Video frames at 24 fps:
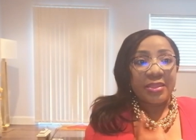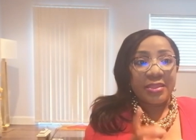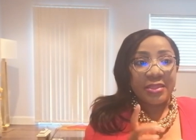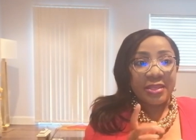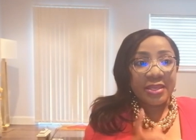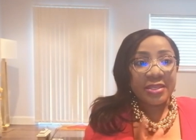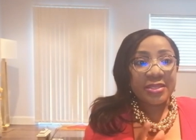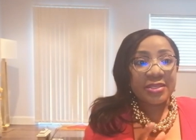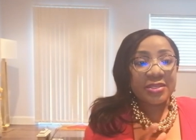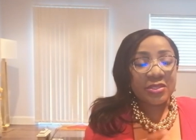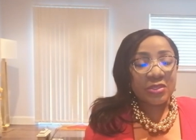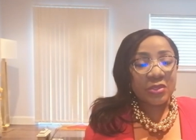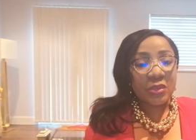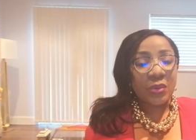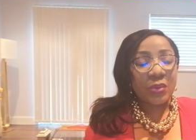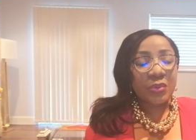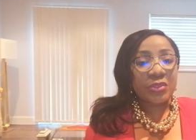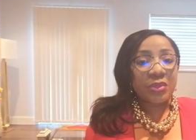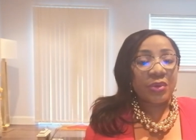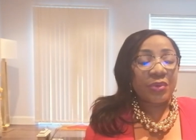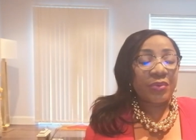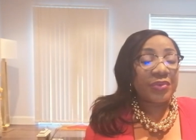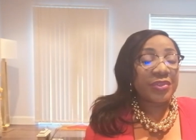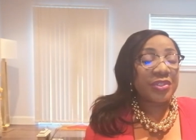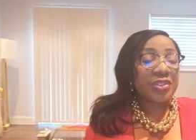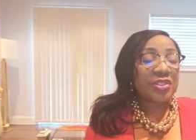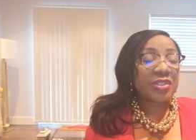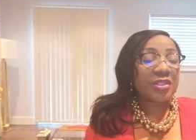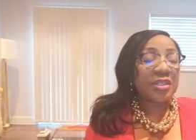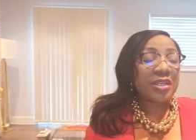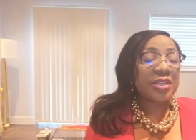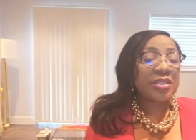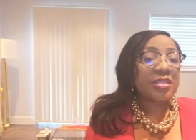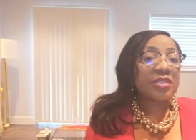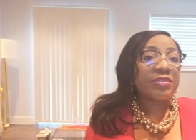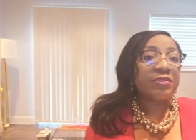This salt
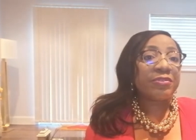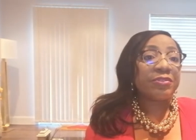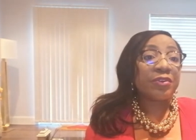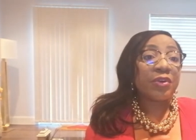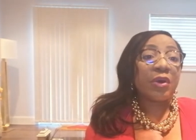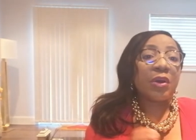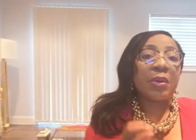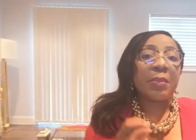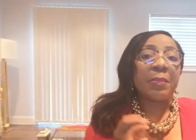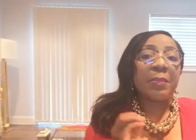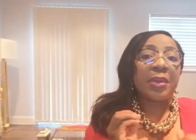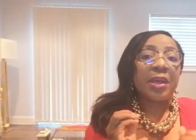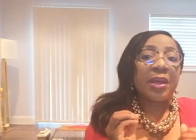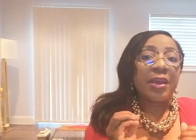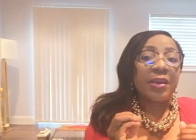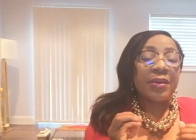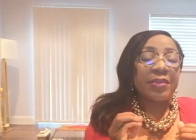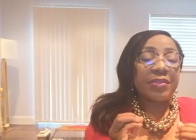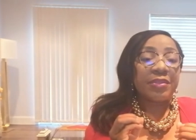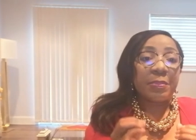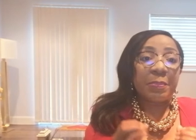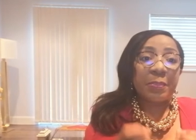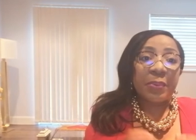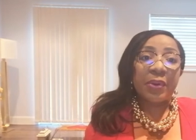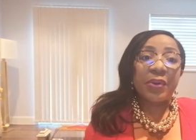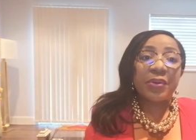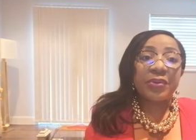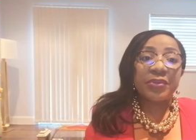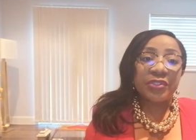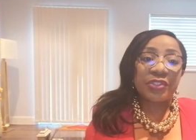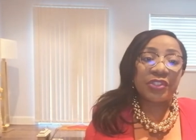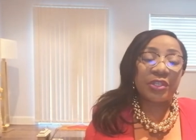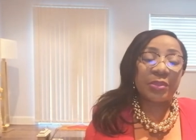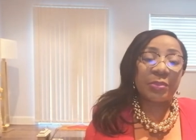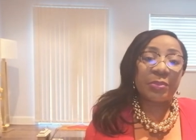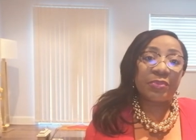originates from the
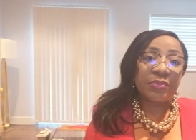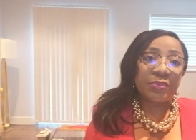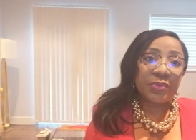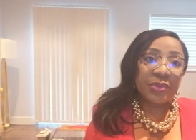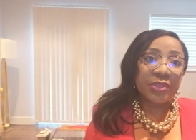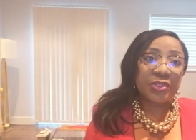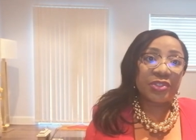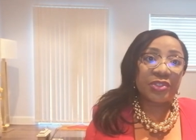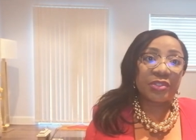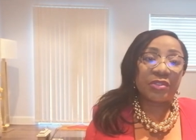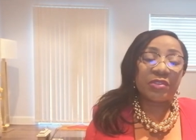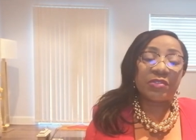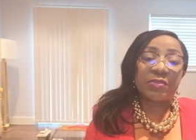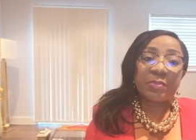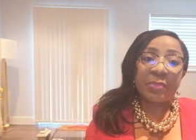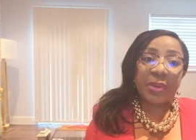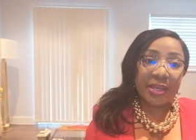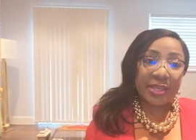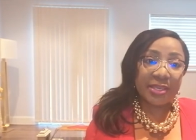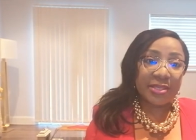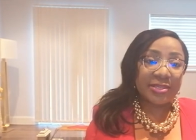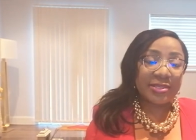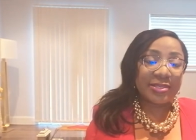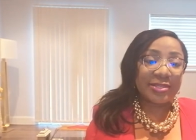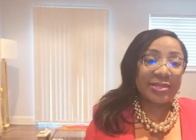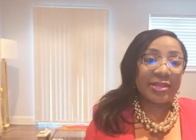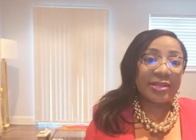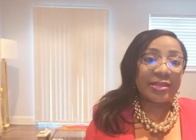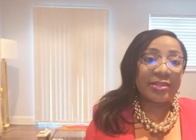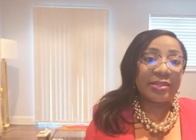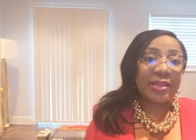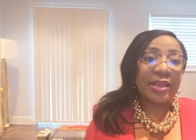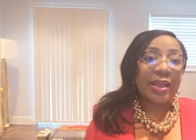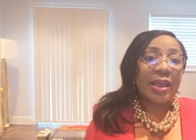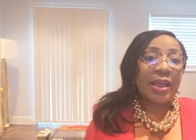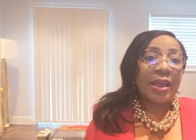Punjab region of
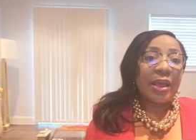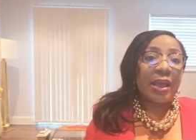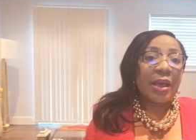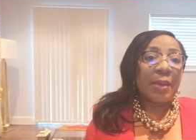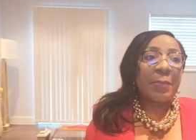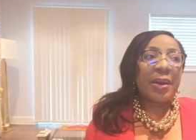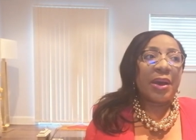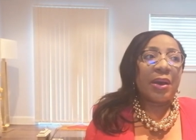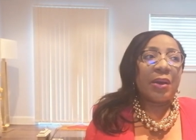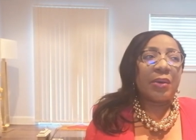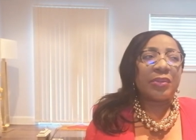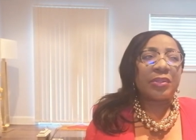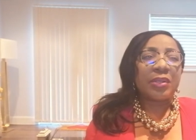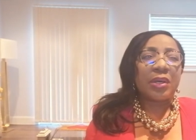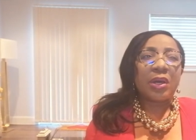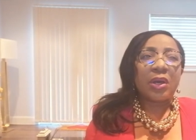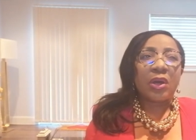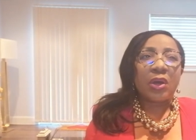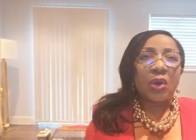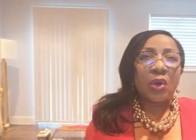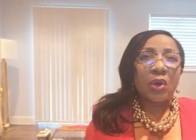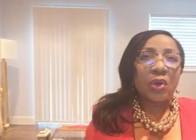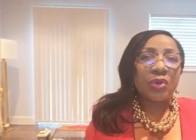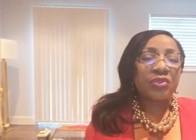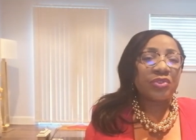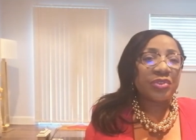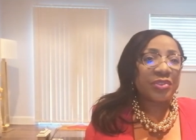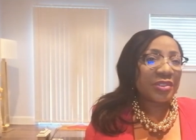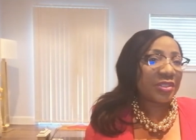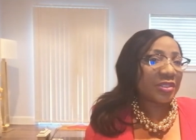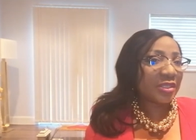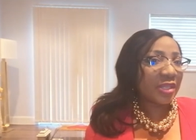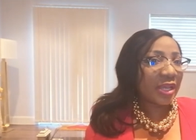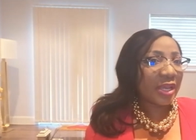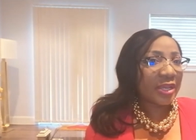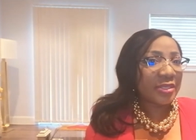Pakistan, about
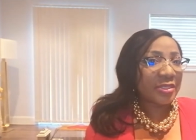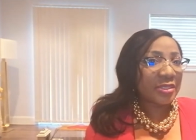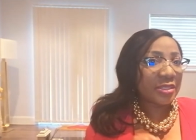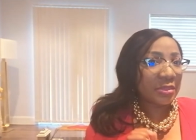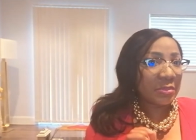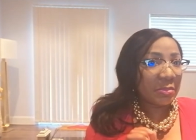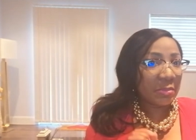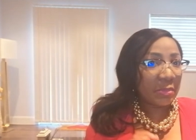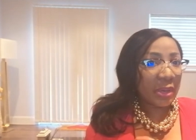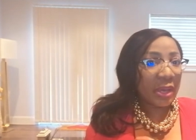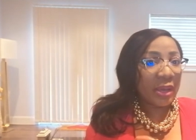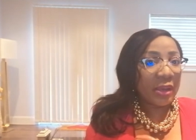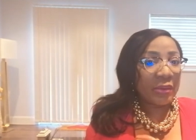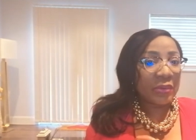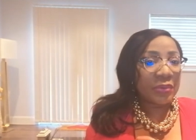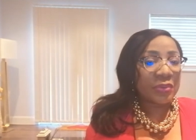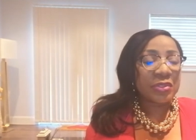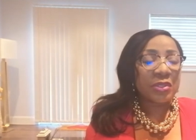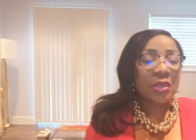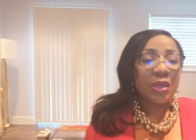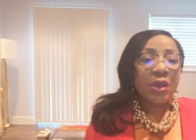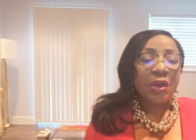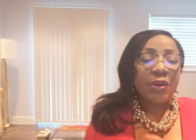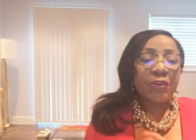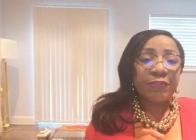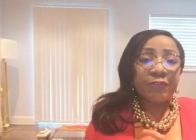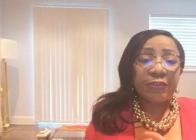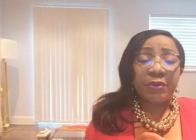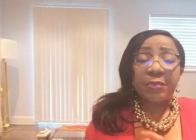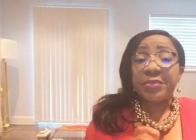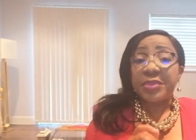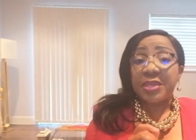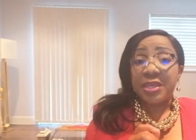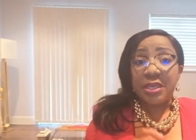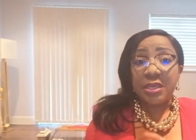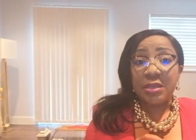190 miles
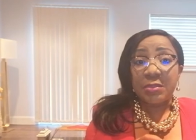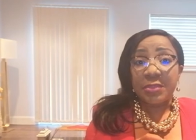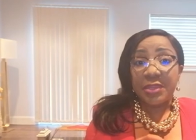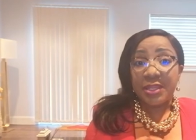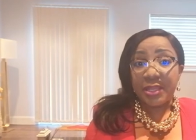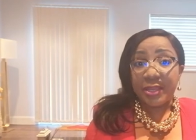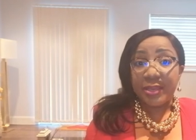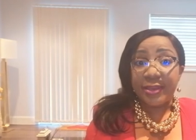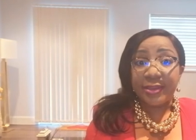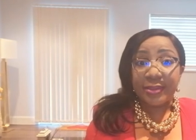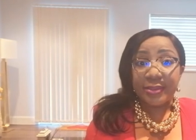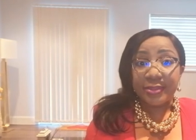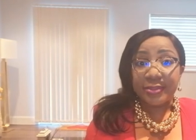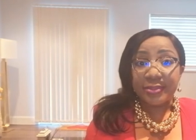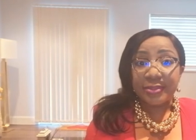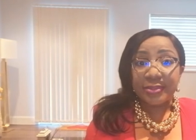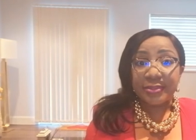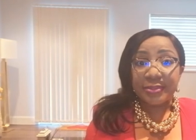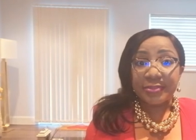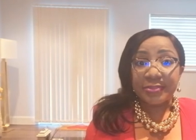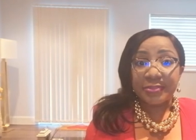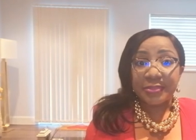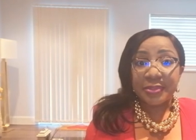from the Himalayan.